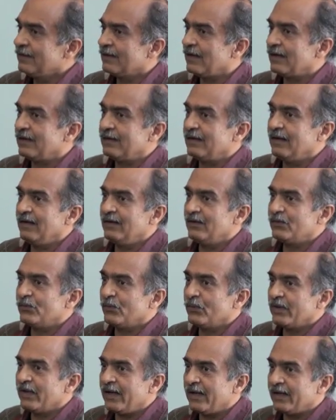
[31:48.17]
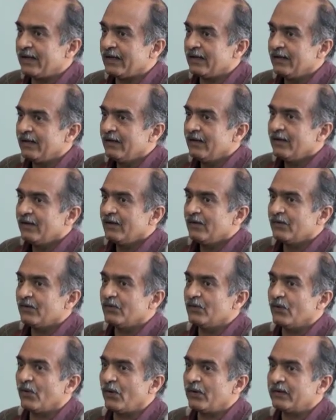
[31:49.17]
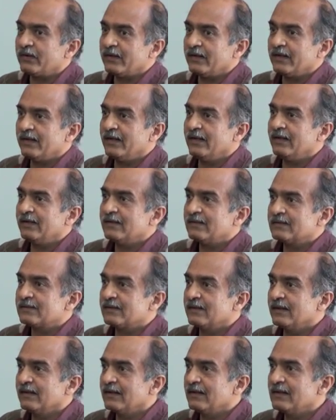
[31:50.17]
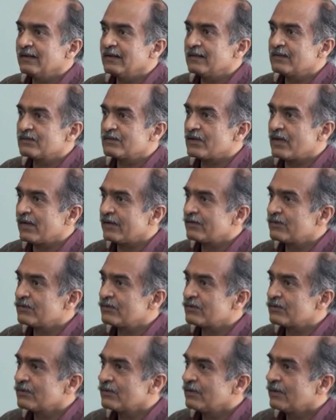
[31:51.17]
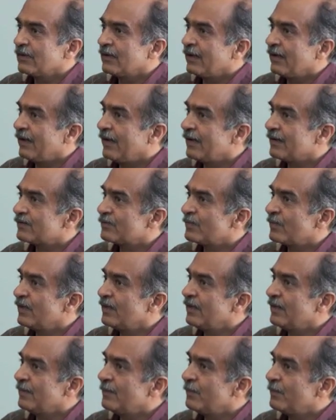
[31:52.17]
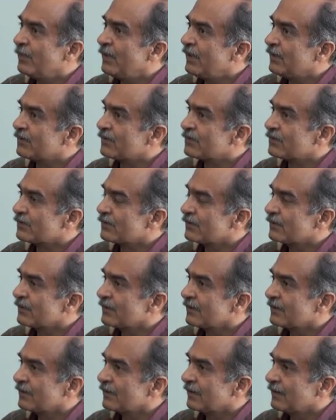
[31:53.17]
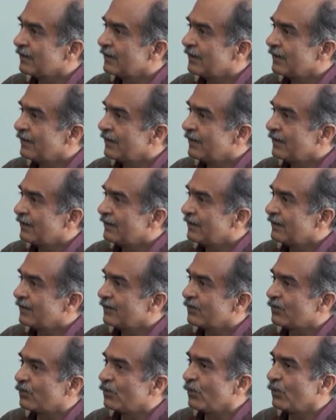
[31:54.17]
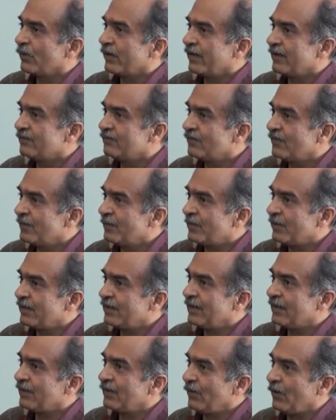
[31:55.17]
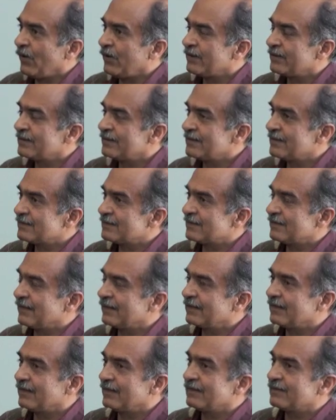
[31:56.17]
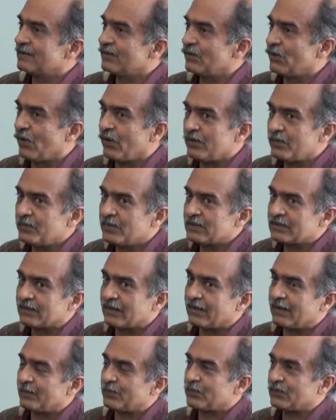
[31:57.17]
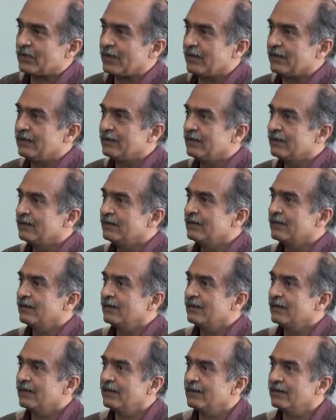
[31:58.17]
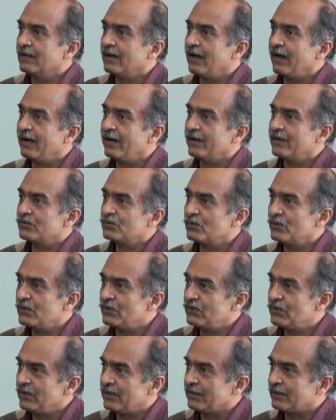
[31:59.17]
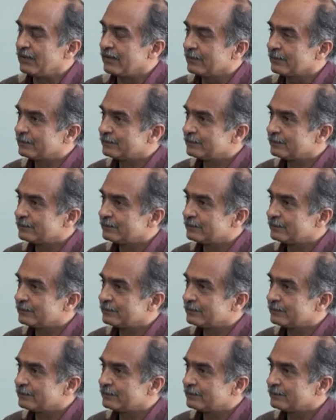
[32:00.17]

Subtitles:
that till today, not a single judge has been impeached, though everybody acknowledges that there is enormous corruption in the higher judiciary.